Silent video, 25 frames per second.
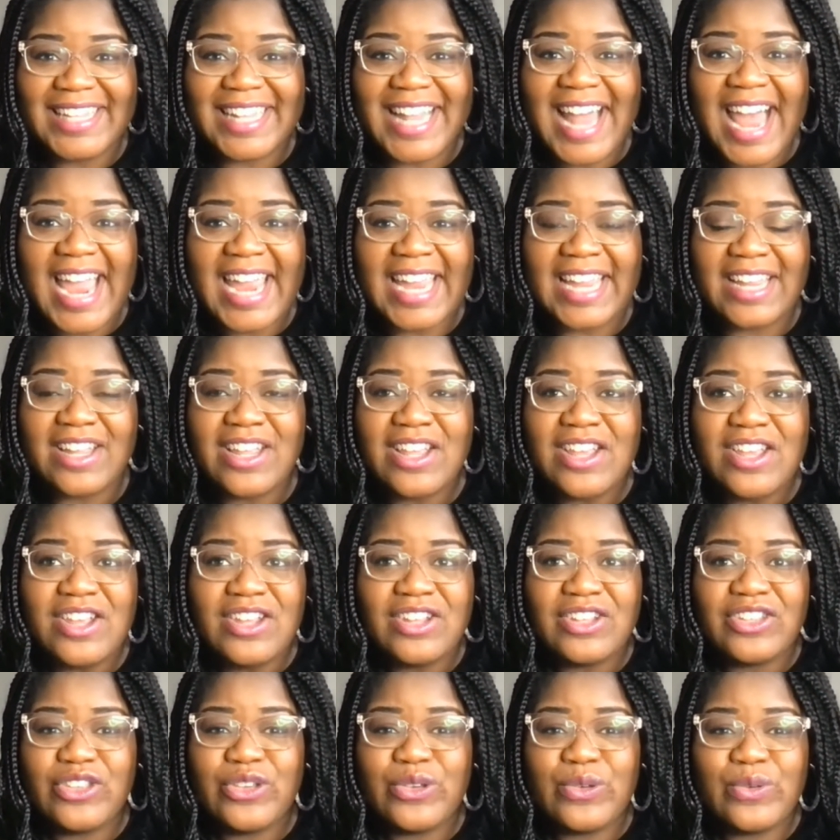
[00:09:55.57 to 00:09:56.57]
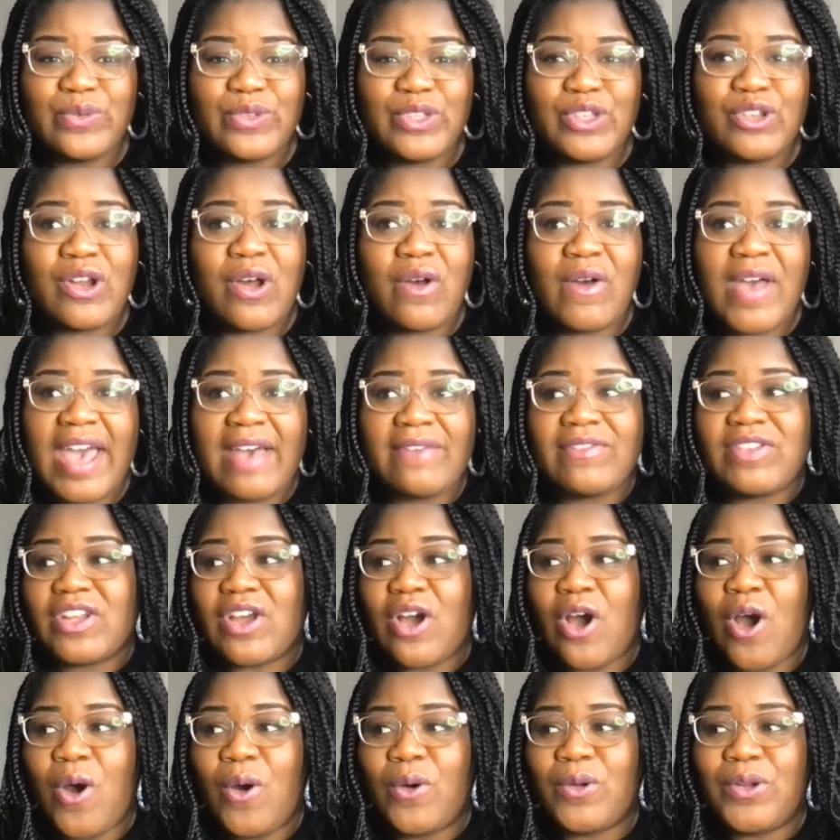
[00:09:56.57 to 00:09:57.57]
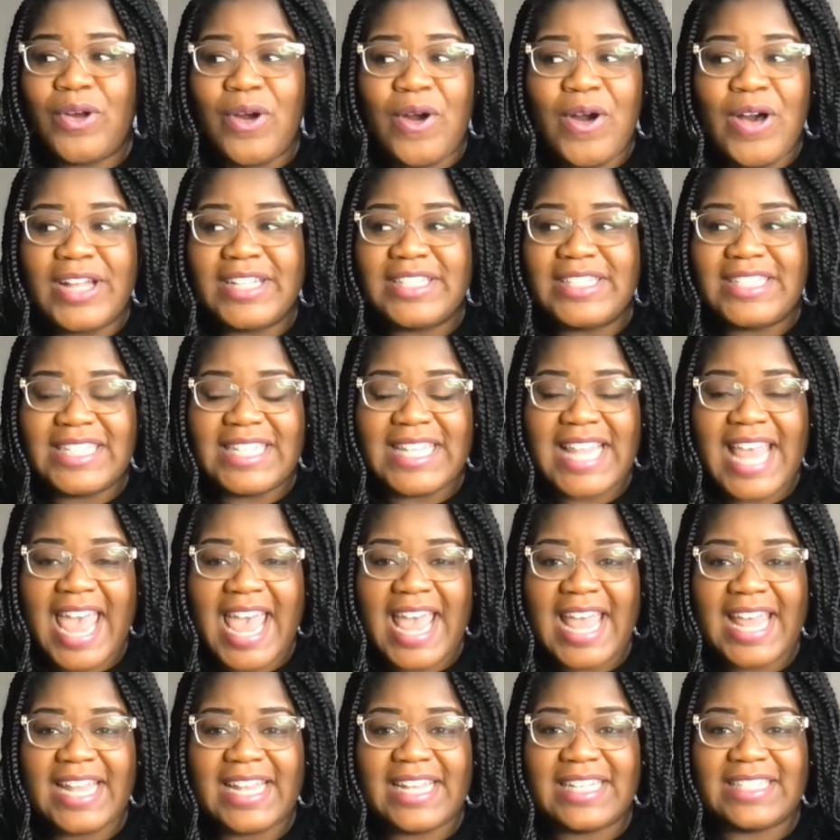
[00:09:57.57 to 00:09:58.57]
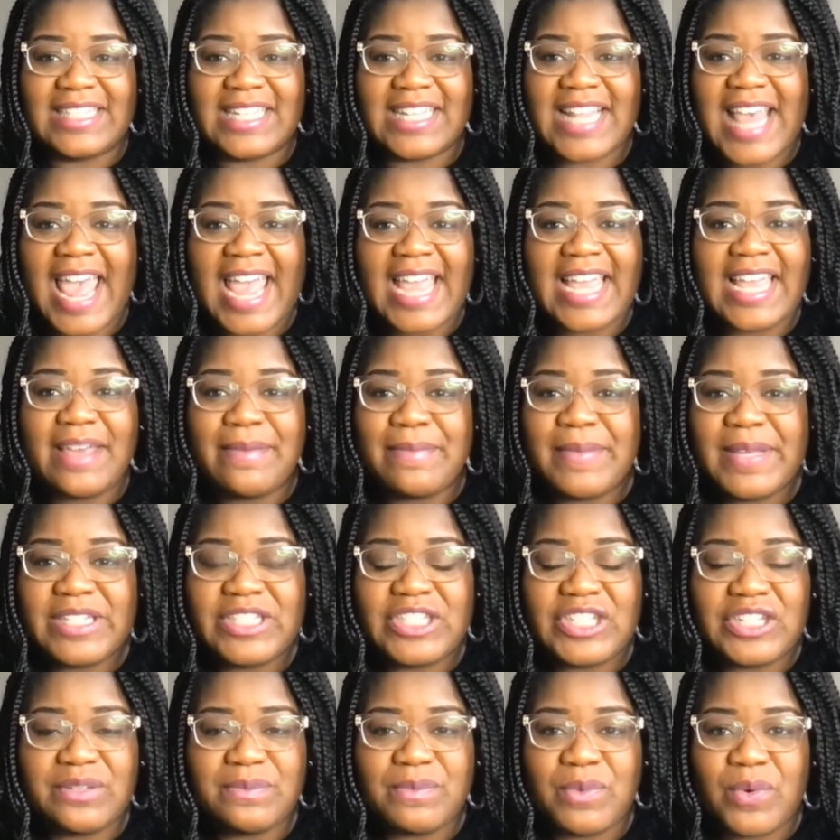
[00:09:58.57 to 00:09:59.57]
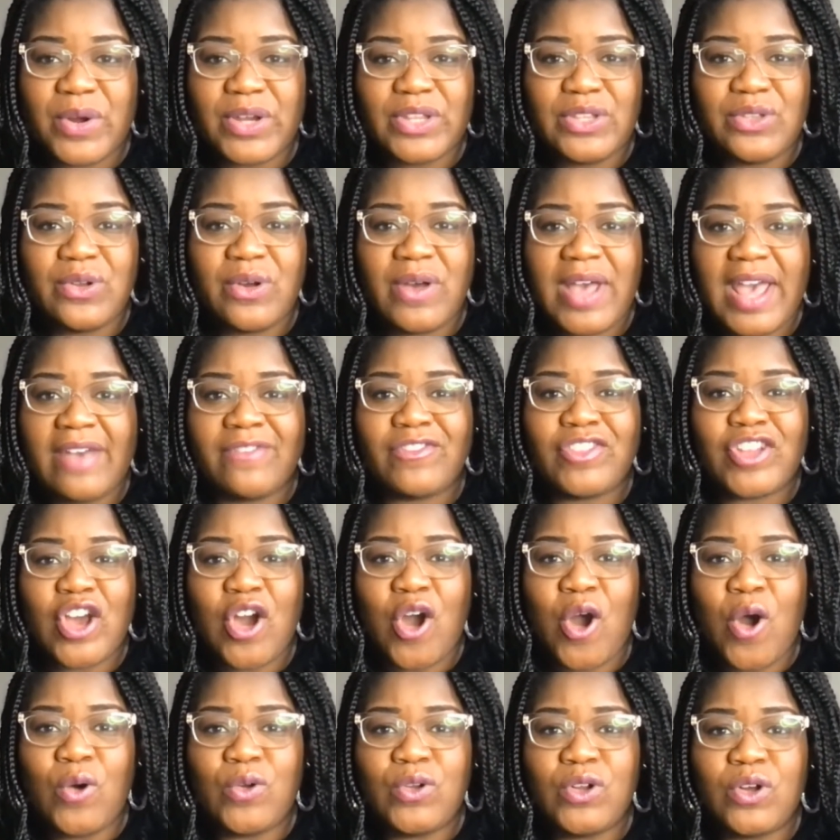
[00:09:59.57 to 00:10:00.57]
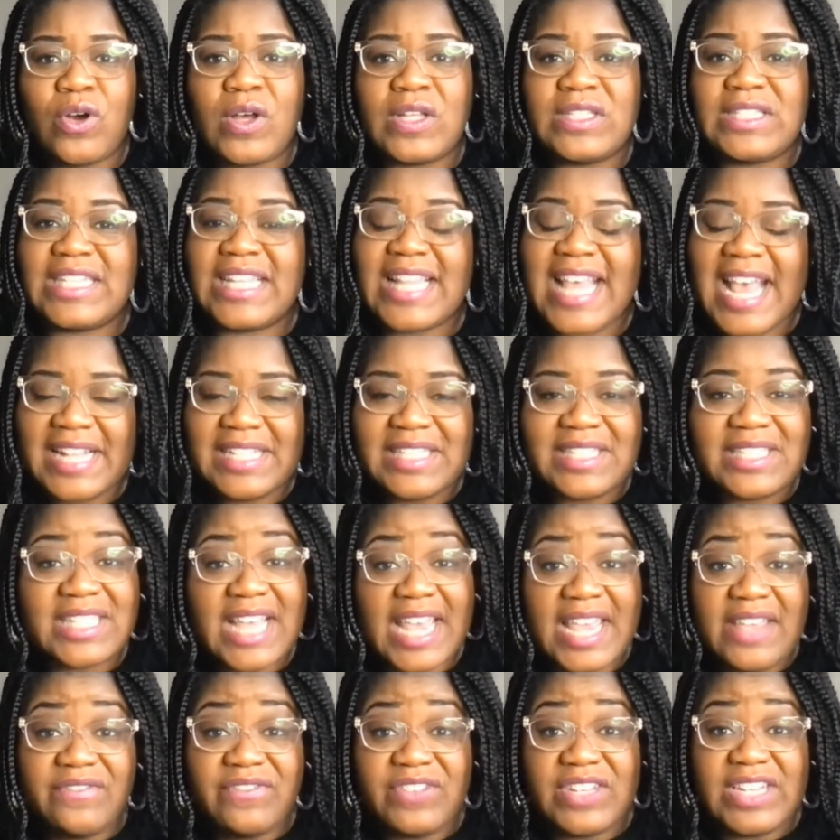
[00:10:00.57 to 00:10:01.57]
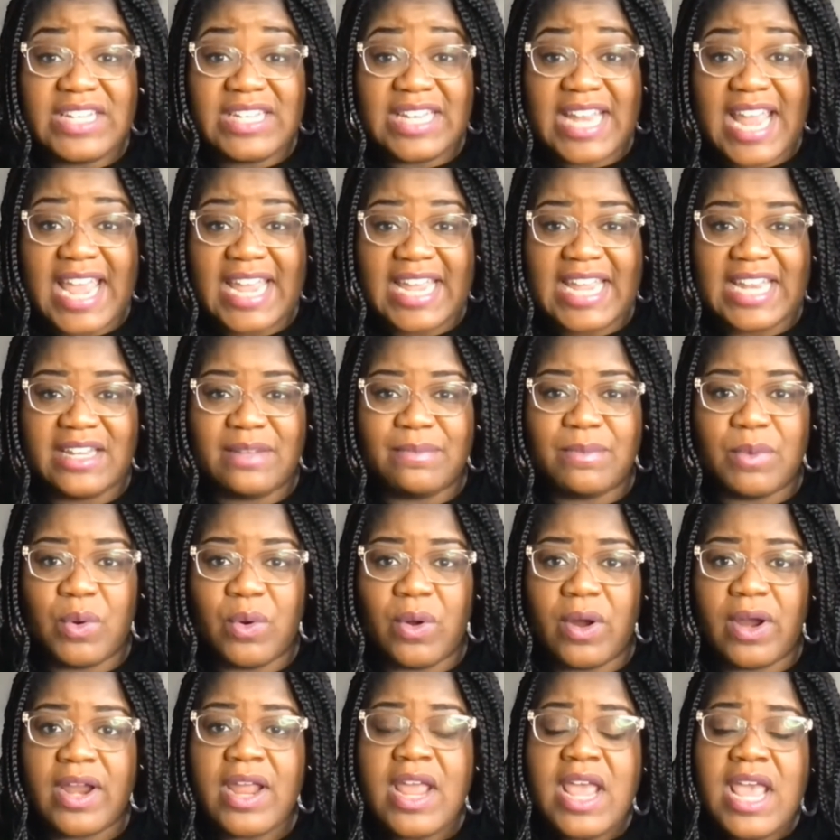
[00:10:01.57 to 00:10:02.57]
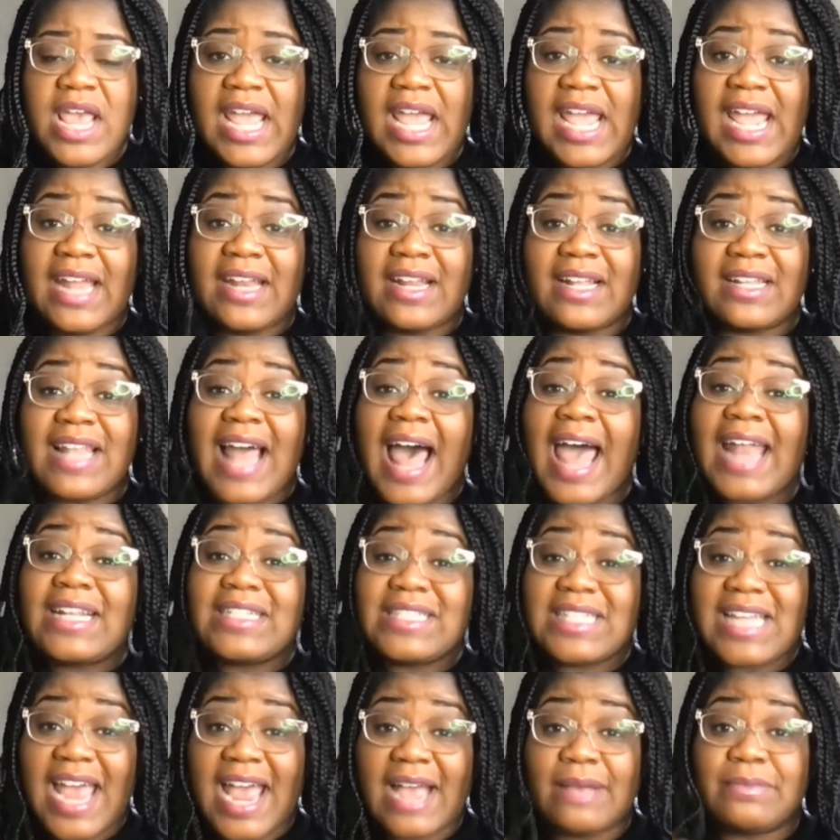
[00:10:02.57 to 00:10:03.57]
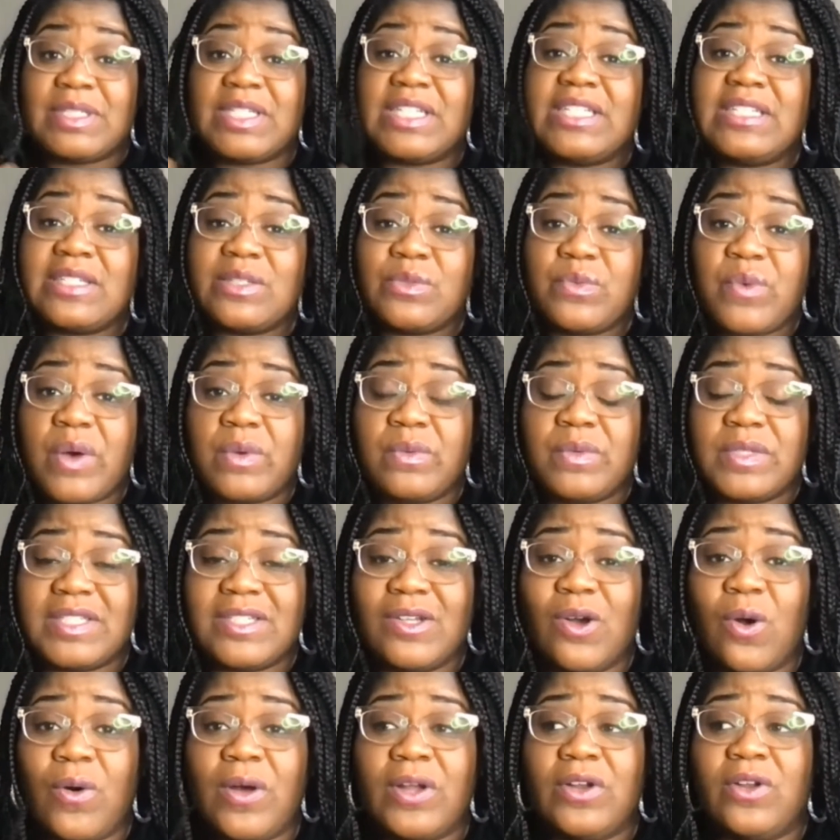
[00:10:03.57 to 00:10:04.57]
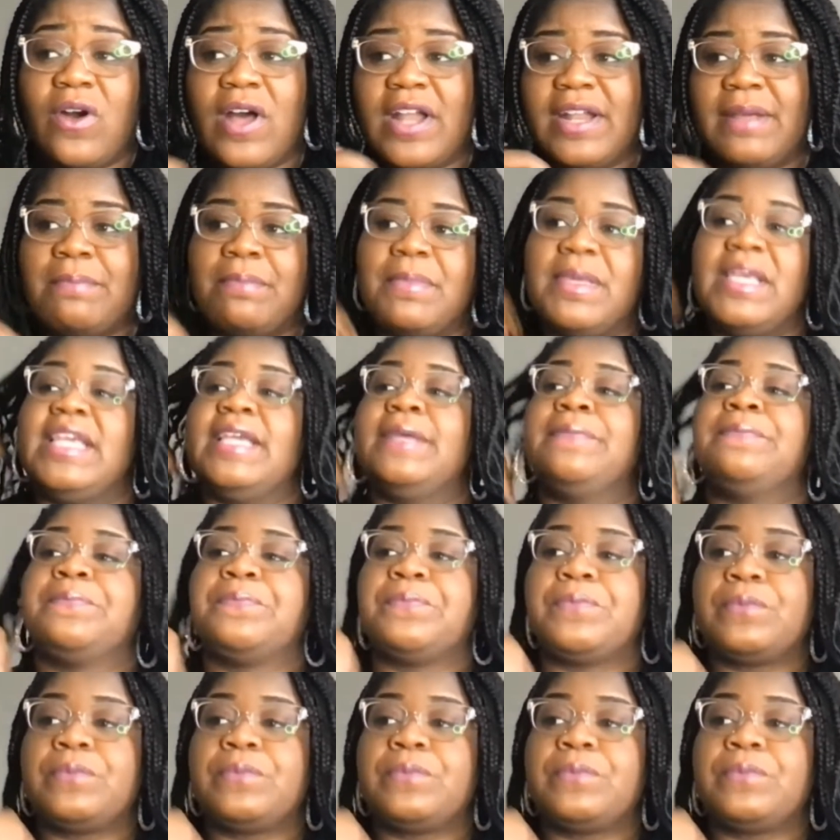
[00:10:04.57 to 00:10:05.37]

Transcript: Like, you you don't have to hold on to that to that image anymore you don't have to hold on to that safety net anymore and a lot of times this is what was going on in me